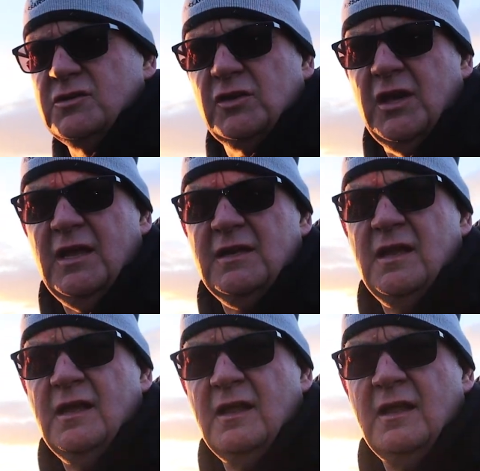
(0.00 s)
looking
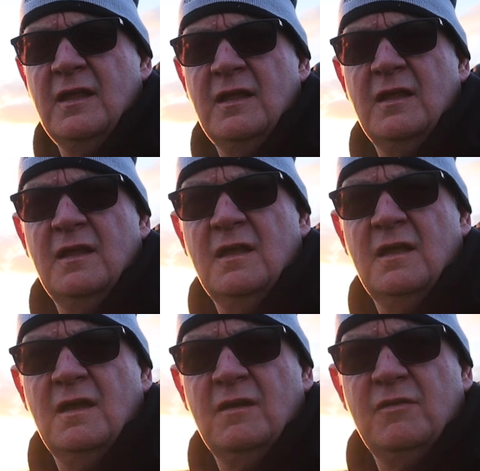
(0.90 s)

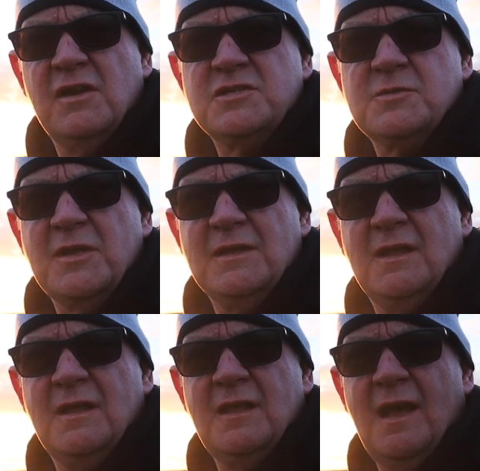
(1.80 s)
really sweet.
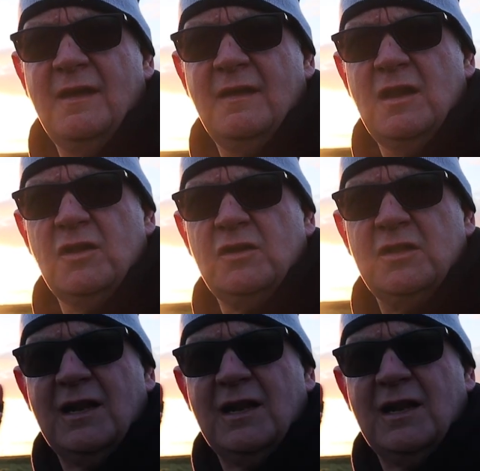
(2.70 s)
Yeah, and look at the